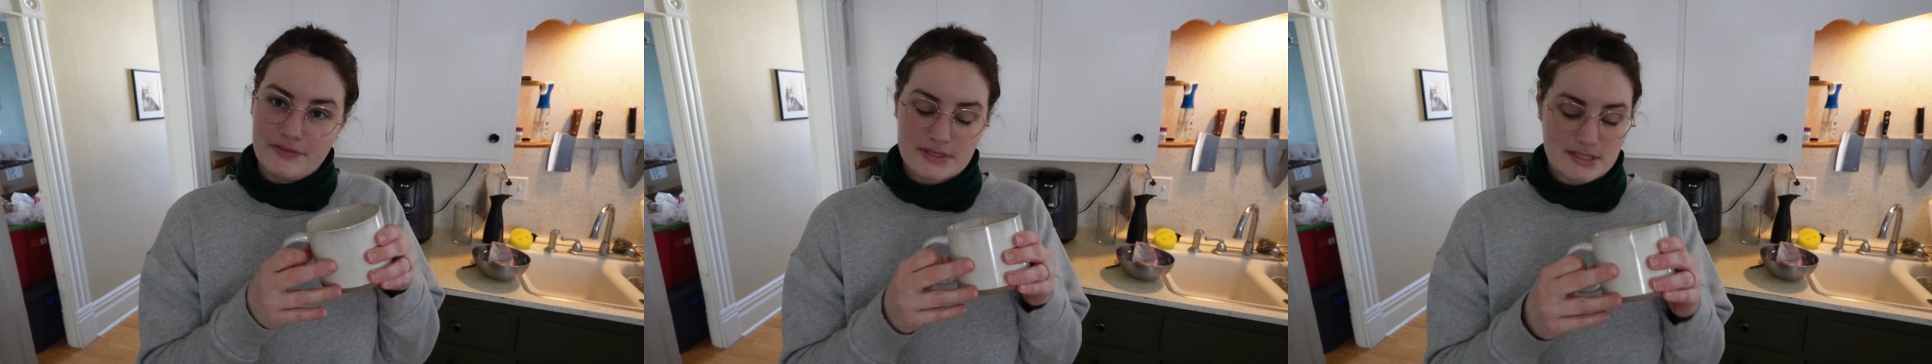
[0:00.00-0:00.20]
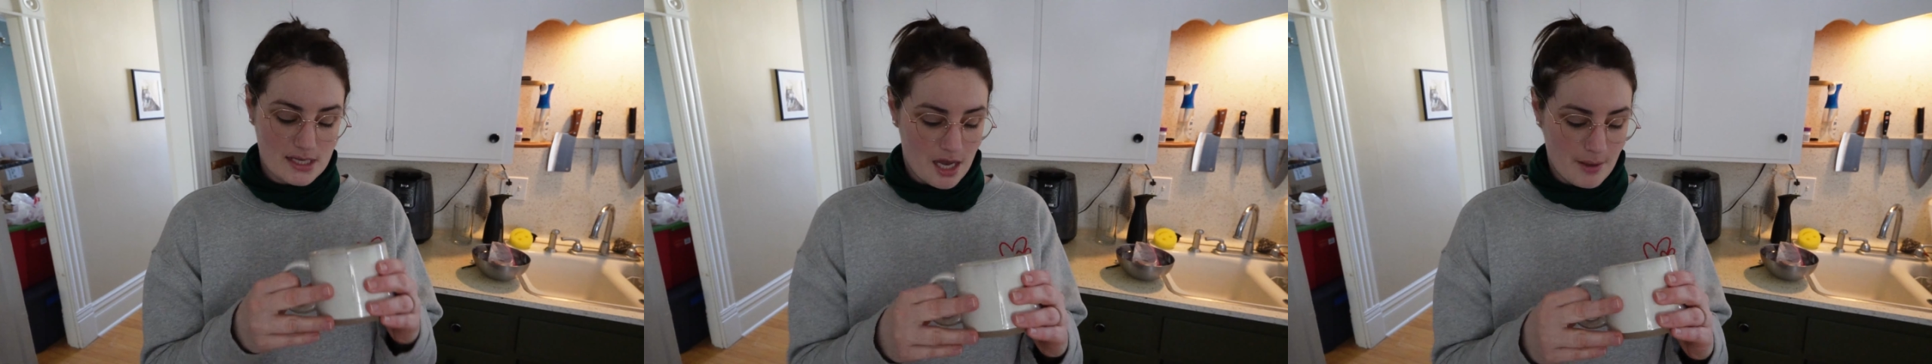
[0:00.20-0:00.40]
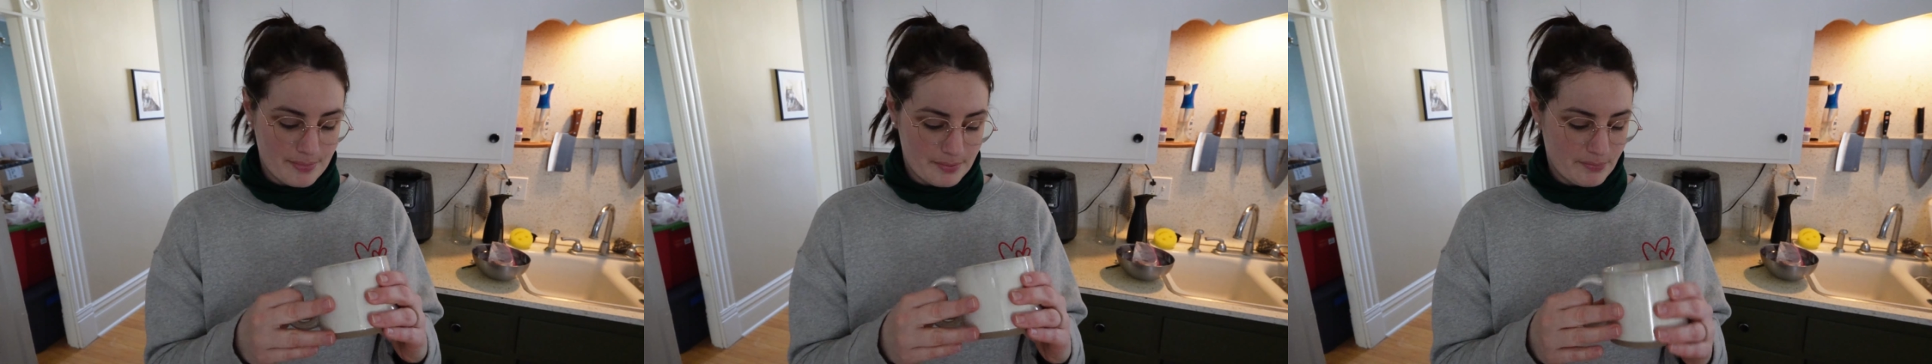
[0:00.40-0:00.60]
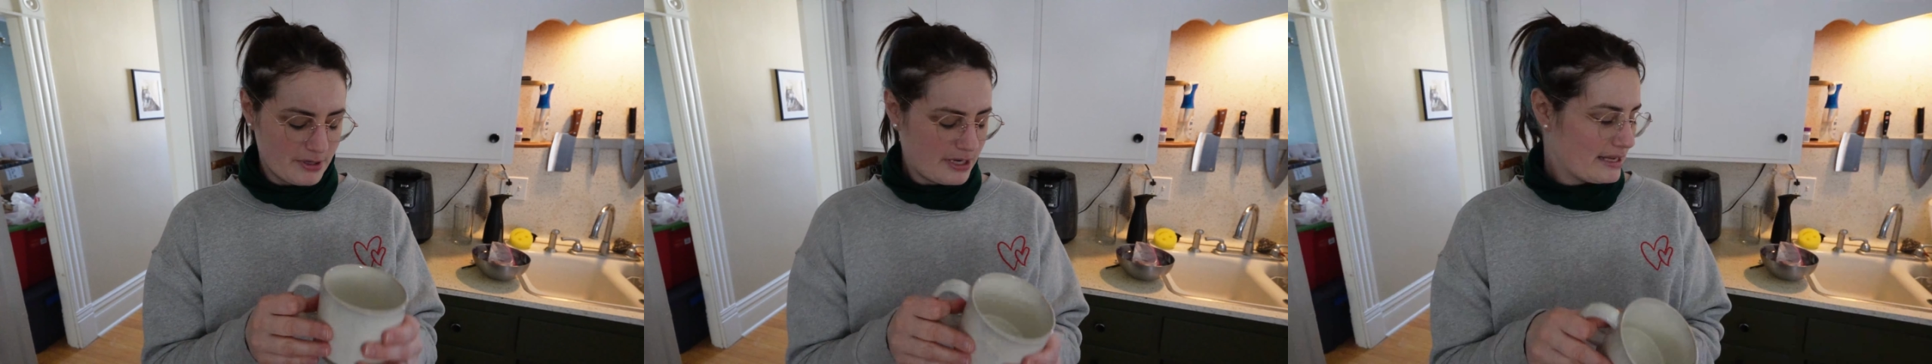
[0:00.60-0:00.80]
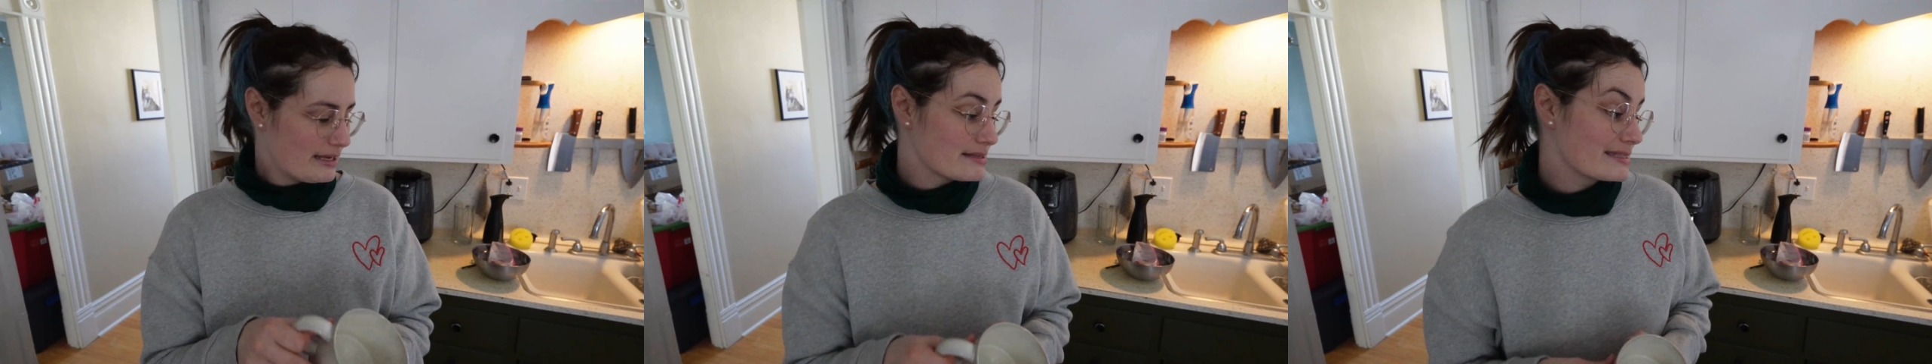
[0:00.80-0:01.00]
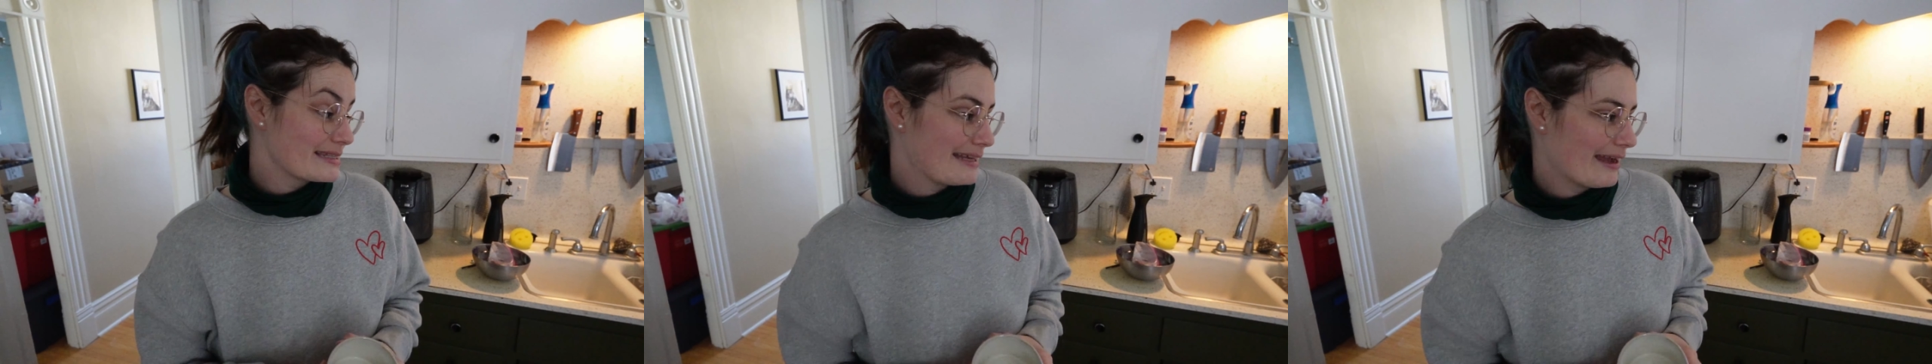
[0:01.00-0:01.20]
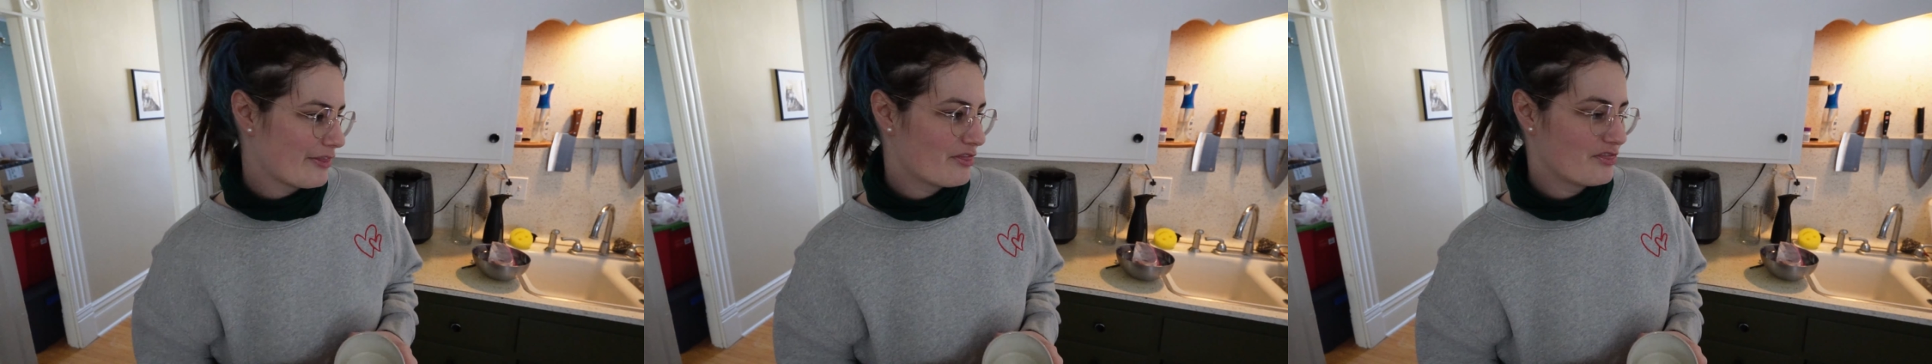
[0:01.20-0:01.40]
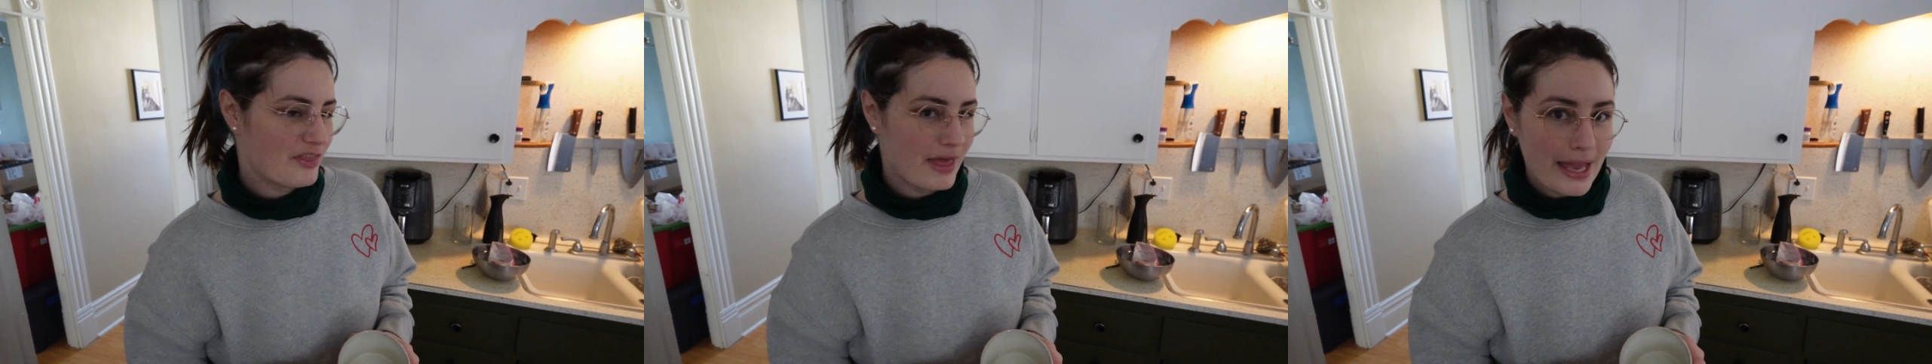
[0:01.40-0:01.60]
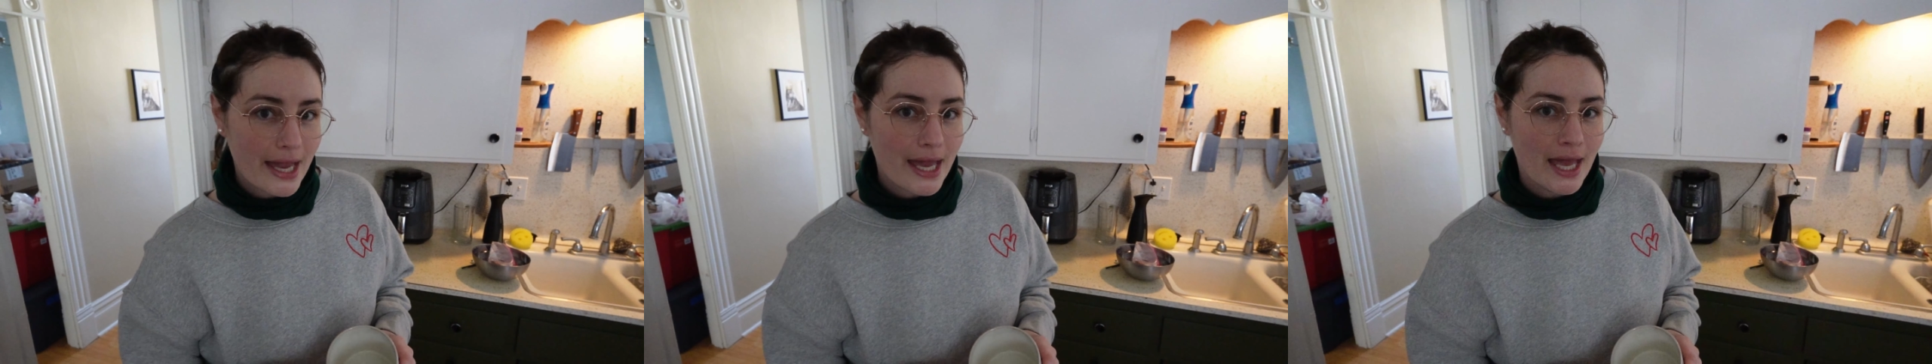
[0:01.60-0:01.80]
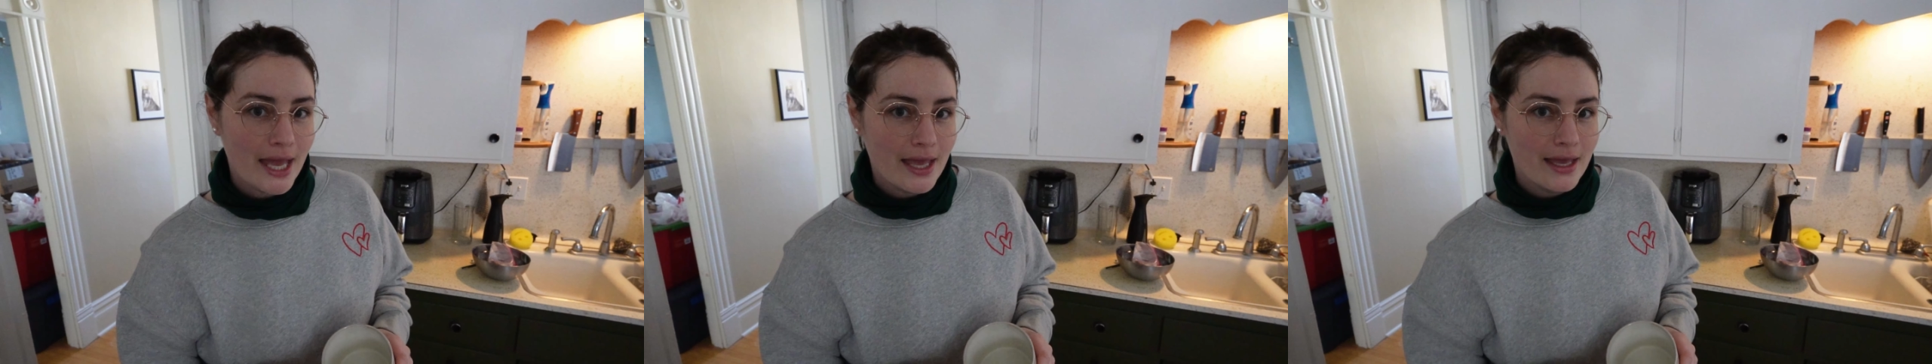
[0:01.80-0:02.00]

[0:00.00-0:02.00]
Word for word: this cup pretty easily, I think.